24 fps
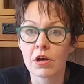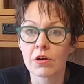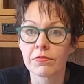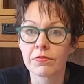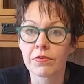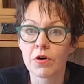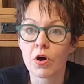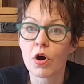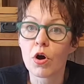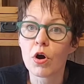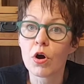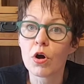
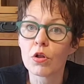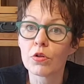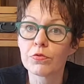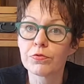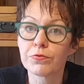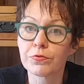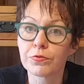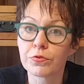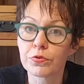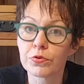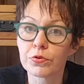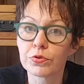For all
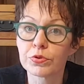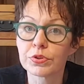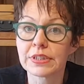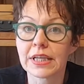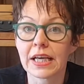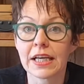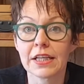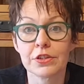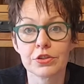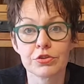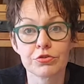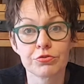food
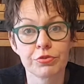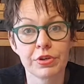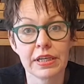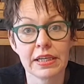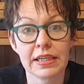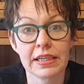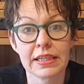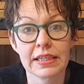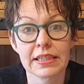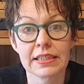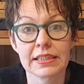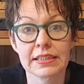and drink